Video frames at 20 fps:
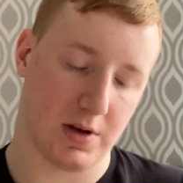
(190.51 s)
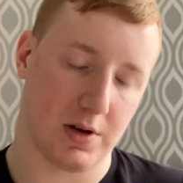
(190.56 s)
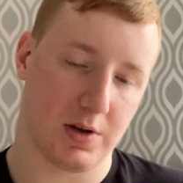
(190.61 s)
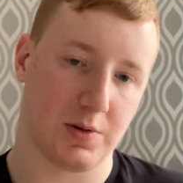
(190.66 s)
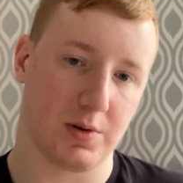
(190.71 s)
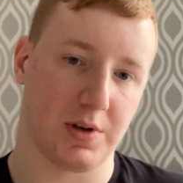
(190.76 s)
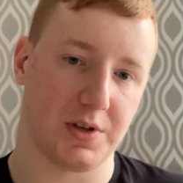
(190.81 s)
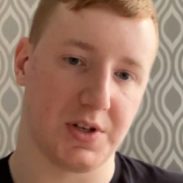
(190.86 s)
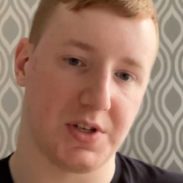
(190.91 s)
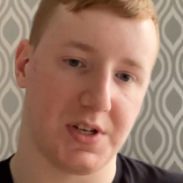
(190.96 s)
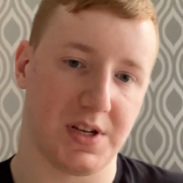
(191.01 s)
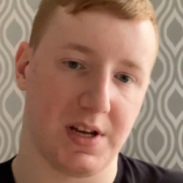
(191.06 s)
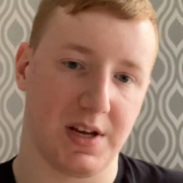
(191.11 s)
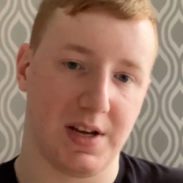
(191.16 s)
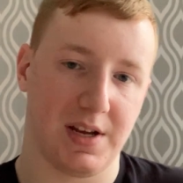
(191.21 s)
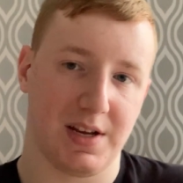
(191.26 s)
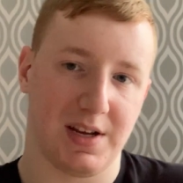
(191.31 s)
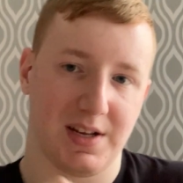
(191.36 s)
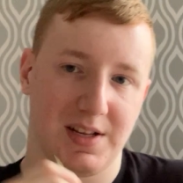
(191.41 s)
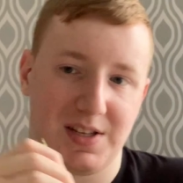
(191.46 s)
So I'll just
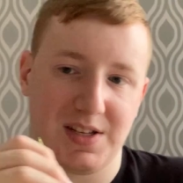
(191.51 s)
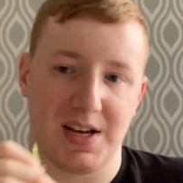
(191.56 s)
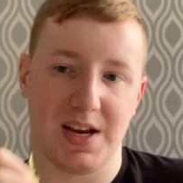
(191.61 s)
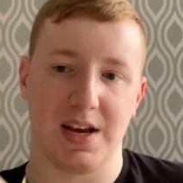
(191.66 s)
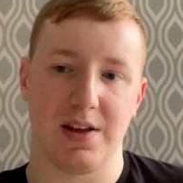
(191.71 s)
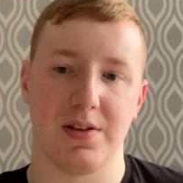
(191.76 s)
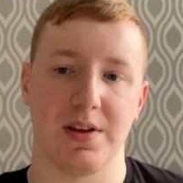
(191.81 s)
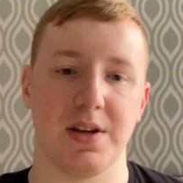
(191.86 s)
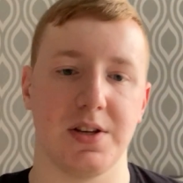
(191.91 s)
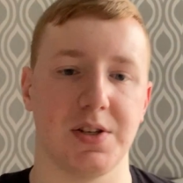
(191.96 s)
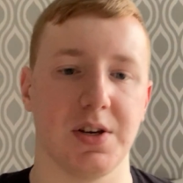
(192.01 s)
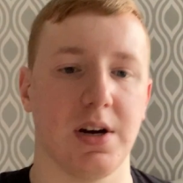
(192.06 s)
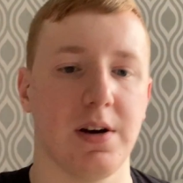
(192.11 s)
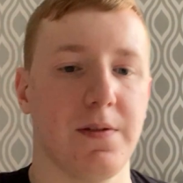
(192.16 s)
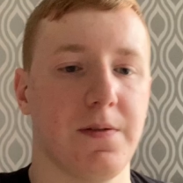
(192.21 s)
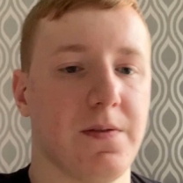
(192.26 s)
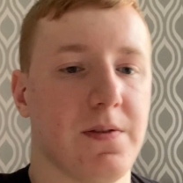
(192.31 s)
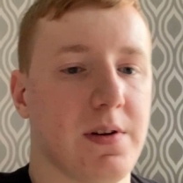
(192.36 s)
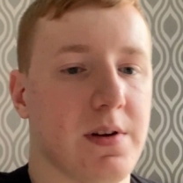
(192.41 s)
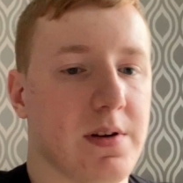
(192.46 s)
take these
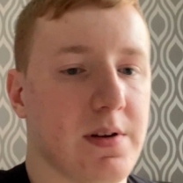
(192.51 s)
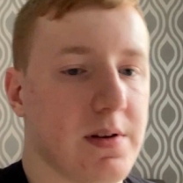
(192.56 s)
off,